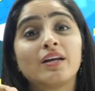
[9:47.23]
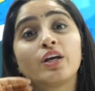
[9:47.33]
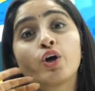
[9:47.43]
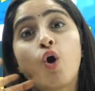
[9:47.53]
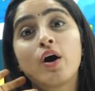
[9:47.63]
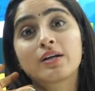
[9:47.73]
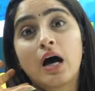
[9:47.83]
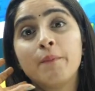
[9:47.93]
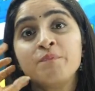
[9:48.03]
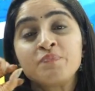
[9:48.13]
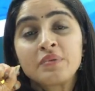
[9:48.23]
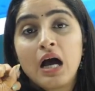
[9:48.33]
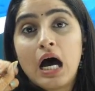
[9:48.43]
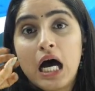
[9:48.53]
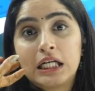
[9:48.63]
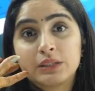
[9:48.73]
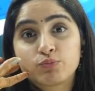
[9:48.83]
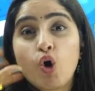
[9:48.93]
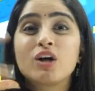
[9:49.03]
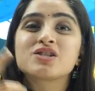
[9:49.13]
your
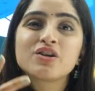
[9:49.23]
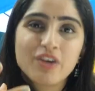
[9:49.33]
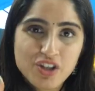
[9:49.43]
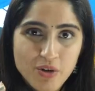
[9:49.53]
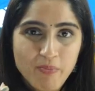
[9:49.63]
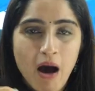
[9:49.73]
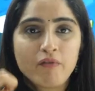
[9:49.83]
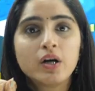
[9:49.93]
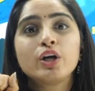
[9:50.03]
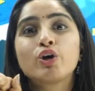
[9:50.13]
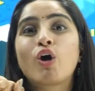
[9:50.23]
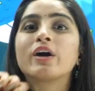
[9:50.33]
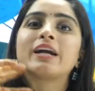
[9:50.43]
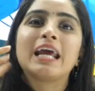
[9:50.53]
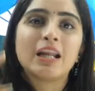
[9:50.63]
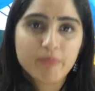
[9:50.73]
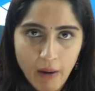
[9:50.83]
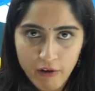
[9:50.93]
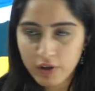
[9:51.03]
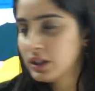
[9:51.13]
concentration power, your retaining
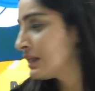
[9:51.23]
power,